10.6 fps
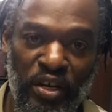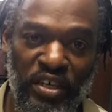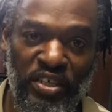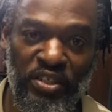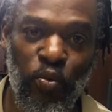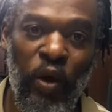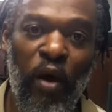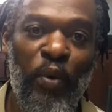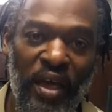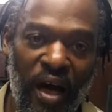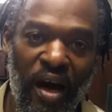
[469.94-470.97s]
is, where
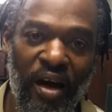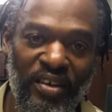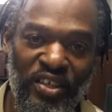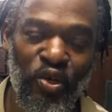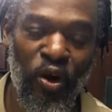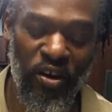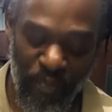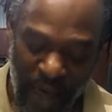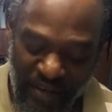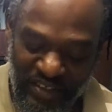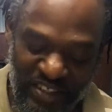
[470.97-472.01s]
we are. The daughter of
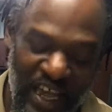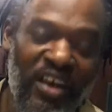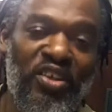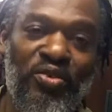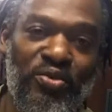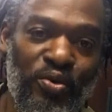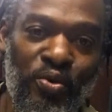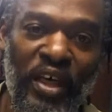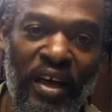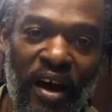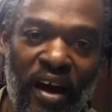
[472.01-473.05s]
Babylon is telling you who
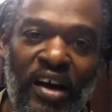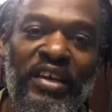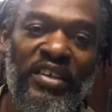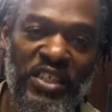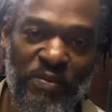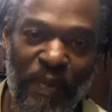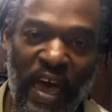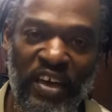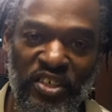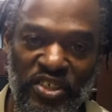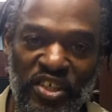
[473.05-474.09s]
they are. The
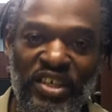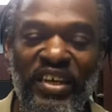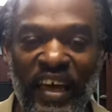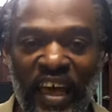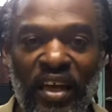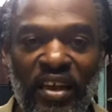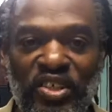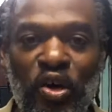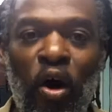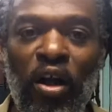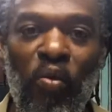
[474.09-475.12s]
Spanish, the English,
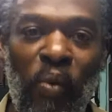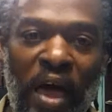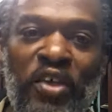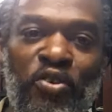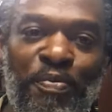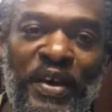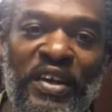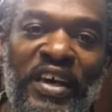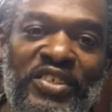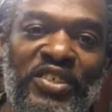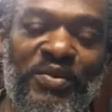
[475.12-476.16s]
all the white European
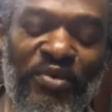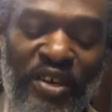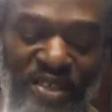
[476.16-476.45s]
nations, brothers